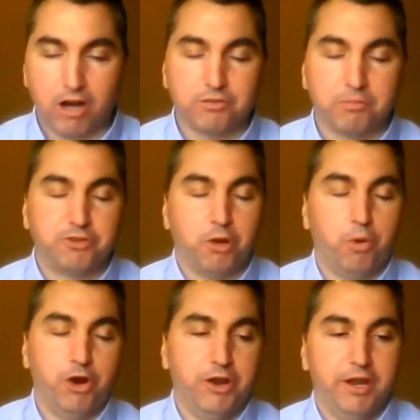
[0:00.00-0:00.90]
from
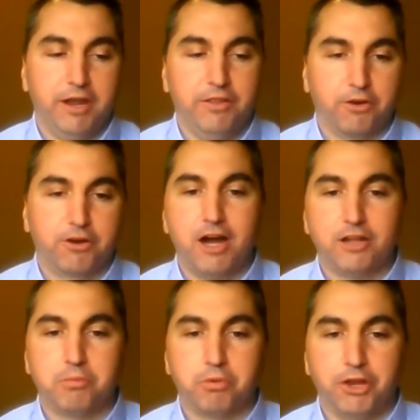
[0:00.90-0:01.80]
someone and they're
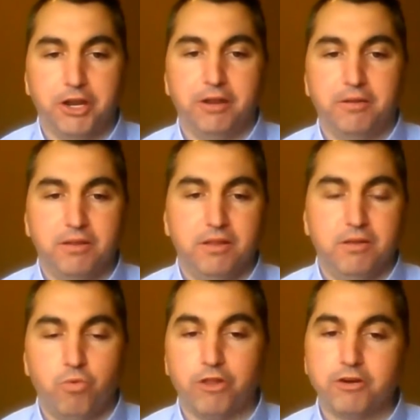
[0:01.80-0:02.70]
contemplating
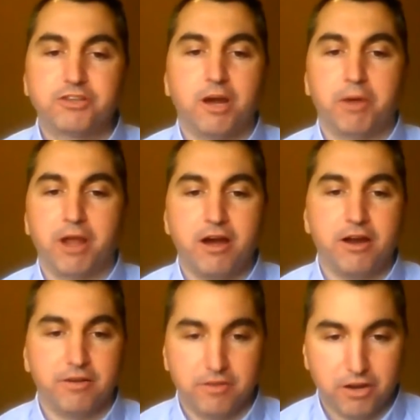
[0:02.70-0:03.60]
whether it's coming
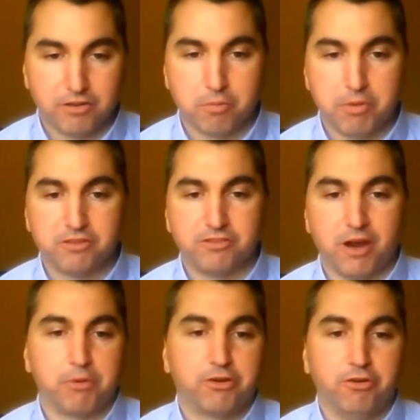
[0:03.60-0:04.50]
on, as a business
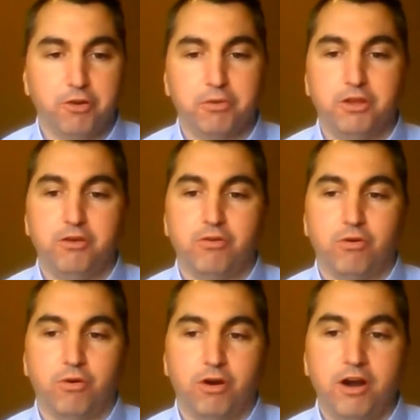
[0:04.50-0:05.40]
opportunity with you,
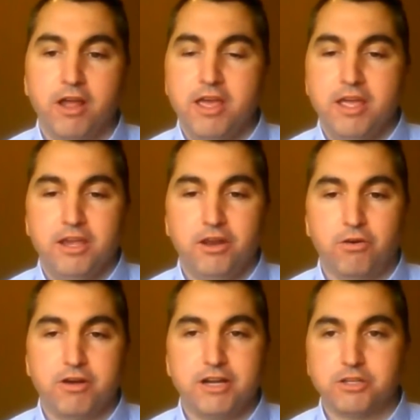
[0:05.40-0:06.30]
or,
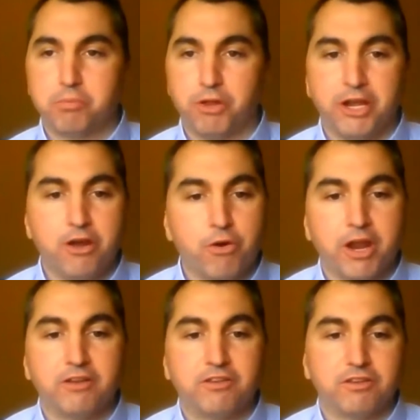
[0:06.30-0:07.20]
contemplating going
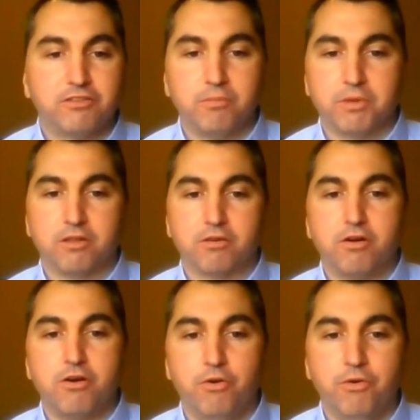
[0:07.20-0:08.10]
into something of their
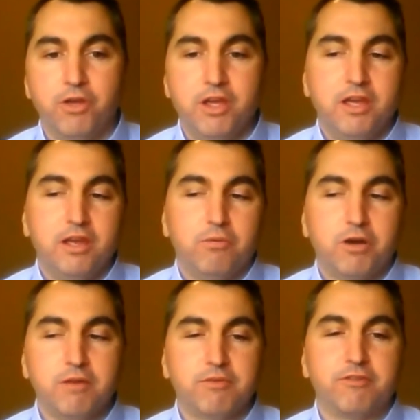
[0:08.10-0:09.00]
own, what
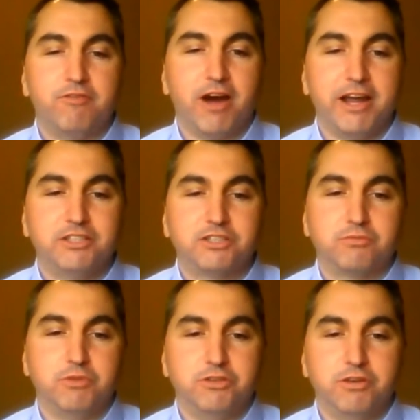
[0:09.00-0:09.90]
kind of advice
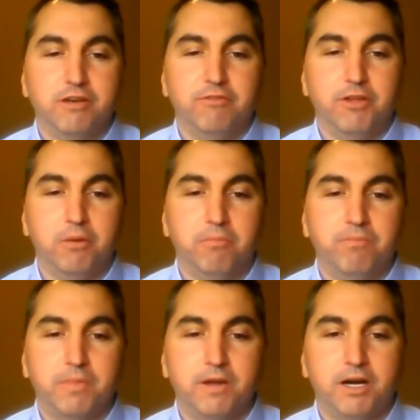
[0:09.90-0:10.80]
would you give them?
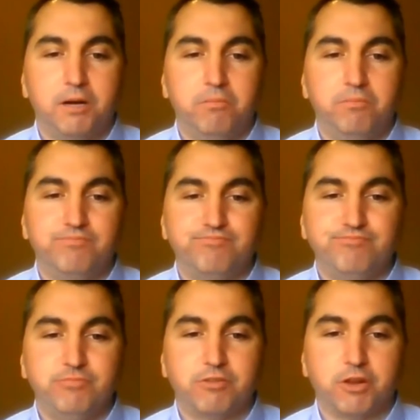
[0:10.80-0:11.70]

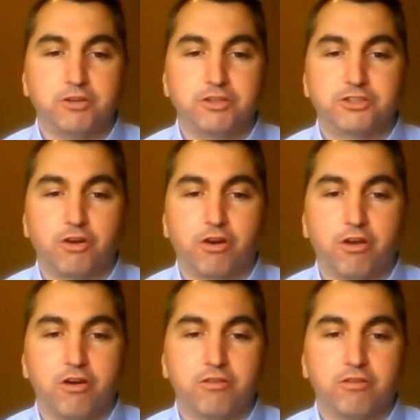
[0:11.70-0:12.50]
They're just starting off.